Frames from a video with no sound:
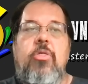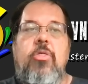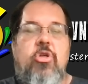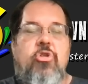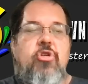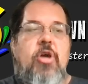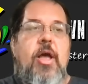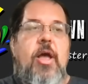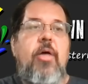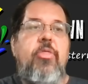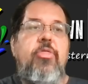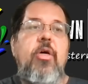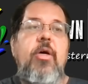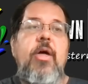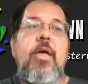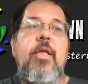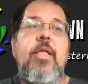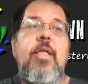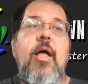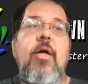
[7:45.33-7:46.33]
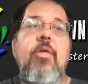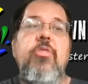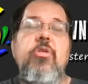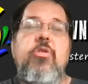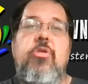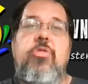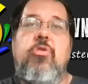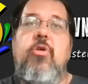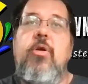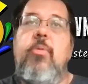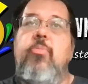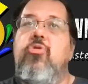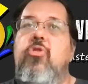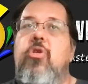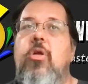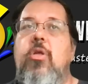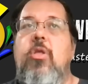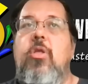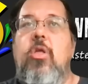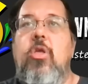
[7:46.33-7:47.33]
So check out the link down in the
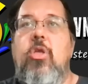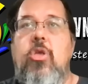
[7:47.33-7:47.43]
description.